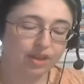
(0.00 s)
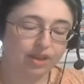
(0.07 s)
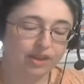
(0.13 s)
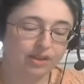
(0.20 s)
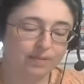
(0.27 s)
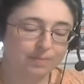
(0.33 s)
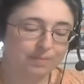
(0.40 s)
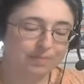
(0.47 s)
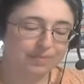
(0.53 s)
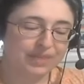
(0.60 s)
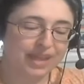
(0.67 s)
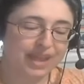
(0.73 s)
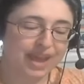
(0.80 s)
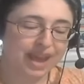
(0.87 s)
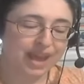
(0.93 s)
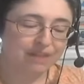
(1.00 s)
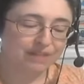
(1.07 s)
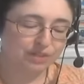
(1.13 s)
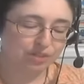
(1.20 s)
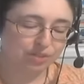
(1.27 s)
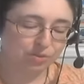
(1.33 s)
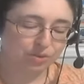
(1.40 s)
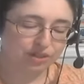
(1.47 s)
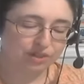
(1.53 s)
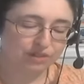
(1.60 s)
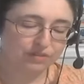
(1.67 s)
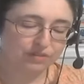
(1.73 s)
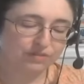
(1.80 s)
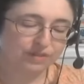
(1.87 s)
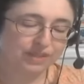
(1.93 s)
Uh, they have a sort
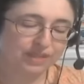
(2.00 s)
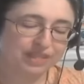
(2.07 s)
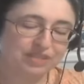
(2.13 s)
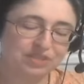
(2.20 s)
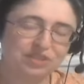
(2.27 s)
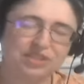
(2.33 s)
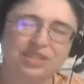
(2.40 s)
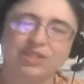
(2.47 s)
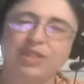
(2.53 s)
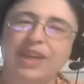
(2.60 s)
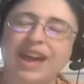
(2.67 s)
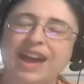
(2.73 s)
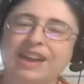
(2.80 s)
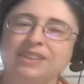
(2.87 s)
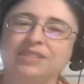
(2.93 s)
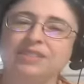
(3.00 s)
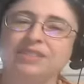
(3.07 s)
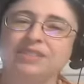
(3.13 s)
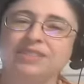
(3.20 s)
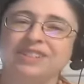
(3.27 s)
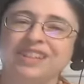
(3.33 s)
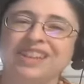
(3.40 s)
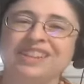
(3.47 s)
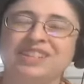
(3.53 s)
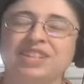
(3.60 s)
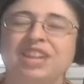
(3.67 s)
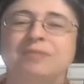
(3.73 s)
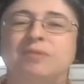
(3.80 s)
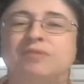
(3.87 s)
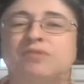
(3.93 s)
of this to that, not in
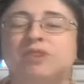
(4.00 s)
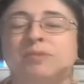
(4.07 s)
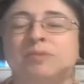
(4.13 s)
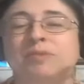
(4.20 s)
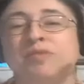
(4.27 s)
table form.